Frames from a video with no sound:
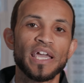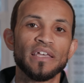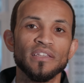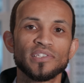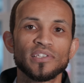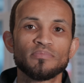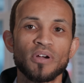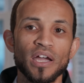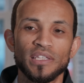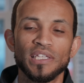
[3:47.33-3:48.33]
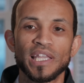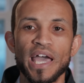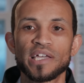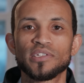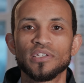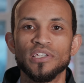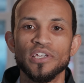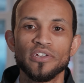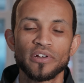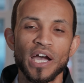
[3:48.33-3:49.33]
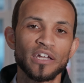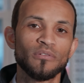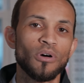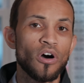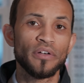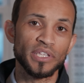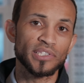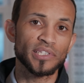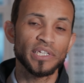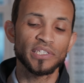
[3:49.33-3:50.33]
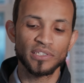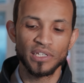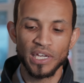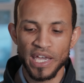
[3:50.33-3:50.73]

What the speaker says: and this is probably the last gear item on this list,